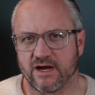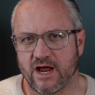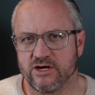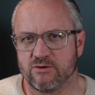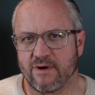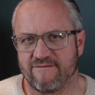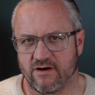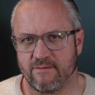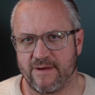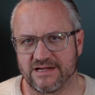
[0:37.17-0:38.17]
and I do my
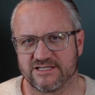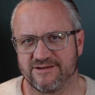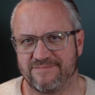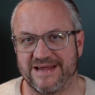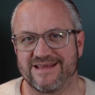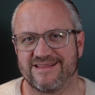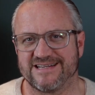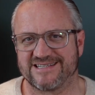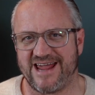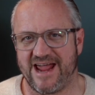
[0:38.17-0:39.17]
very best to be in
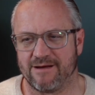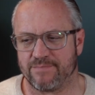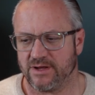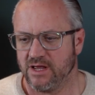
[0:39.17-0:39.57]
this camp,